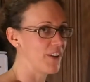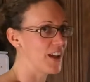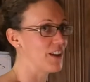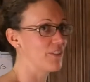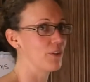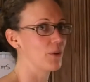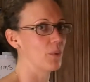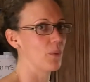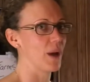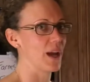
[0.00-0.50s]

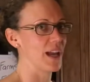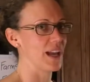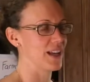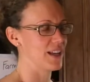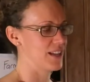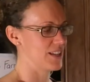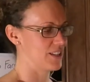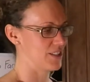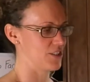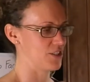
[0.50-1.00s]
favorite
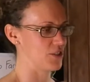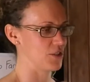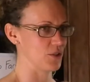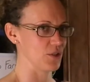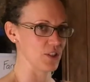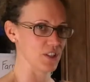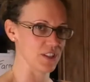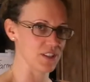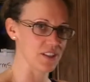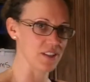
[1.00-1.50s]
way is to
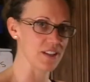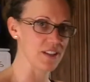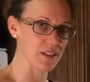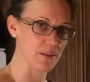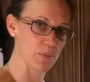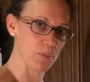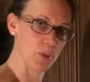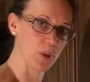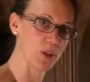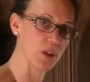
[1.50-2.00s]
just
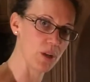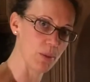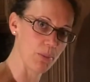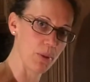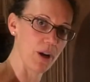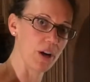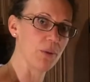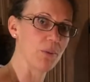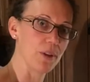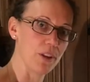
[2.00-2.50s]
pull it
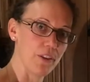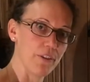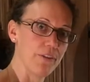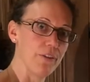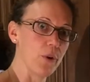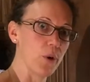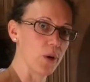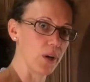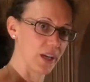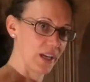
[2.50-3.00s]
apart with a
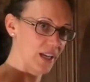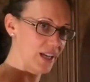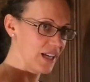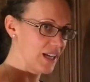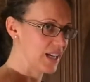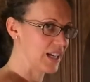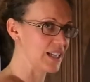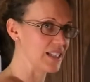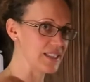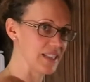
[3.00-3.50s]
fork
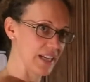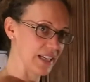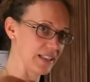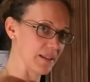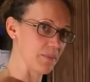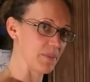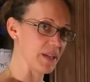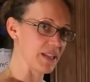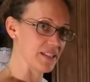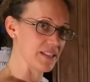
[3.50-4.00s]
and take
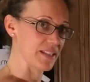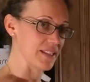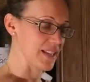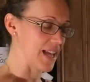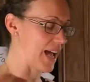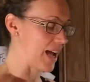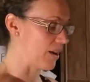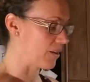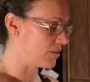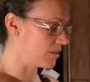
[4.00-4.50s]
the pieces
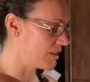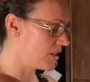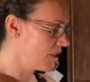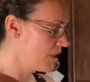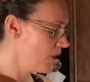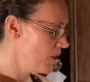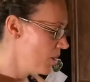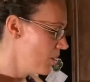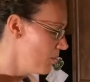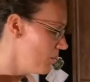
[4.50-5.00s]
out.
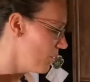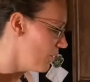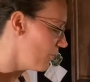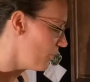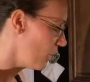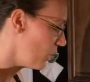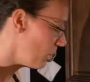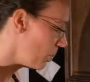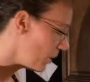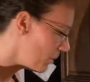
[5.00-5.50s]
But
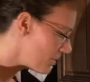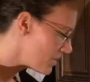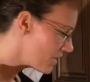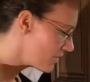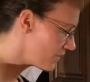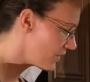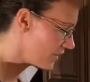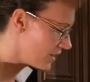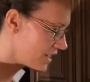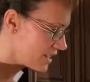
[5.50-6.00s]
for the purpose
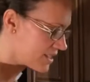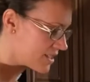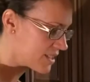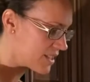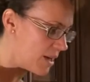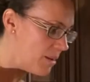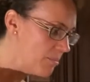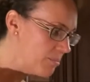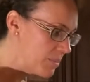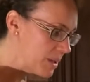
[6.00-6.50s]
of this,
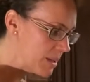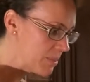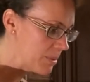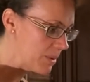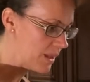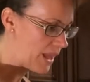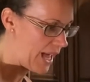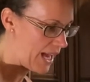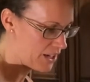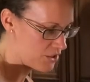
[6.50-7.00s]
some
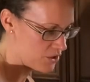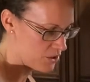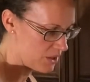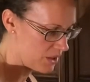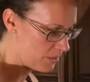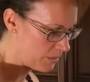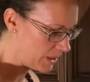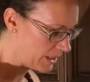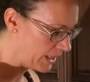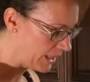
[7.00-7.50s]
people
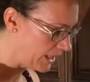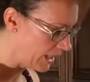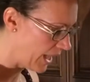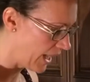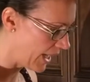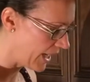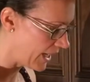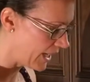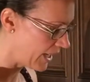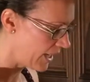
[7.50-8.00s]
actually really
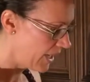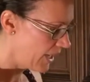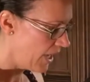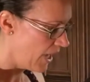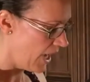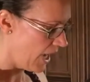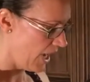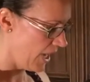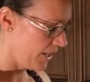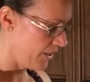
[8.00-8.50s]
like
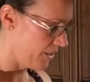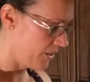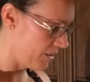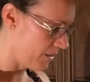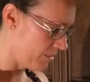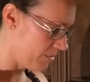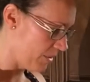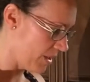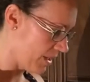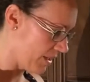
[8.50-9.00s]

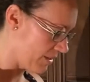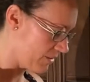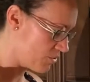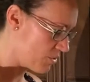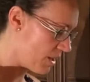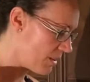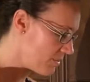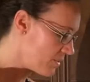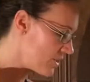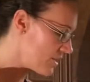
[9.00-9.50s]
either a
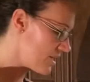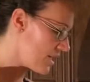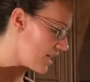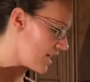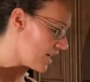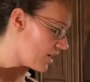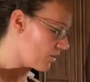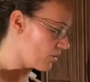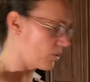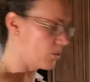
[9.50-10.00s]

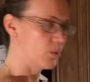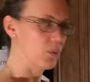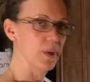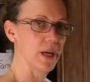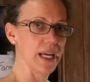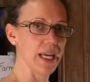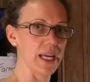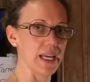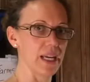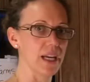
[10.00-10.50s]
drumstick or a
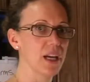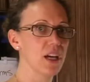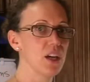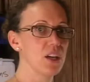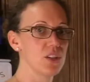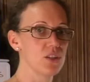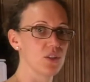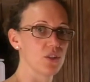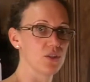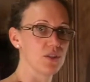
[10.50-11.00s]
wing.
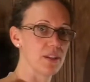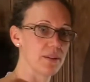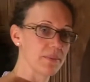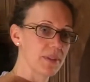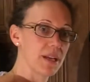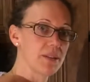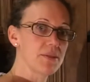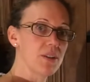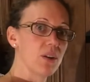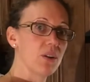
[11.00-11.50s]
So
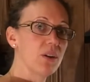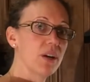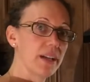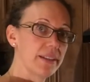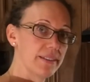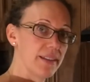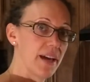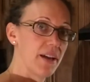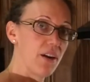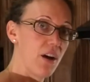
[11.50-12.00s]
sometimes I'll
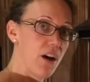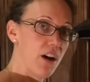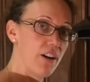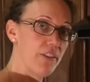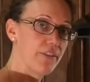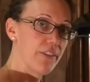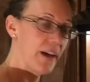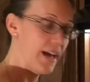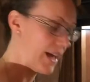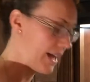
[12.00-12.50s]
cut that
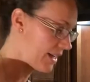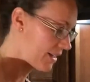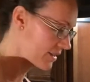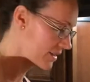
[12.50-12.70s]
off ahead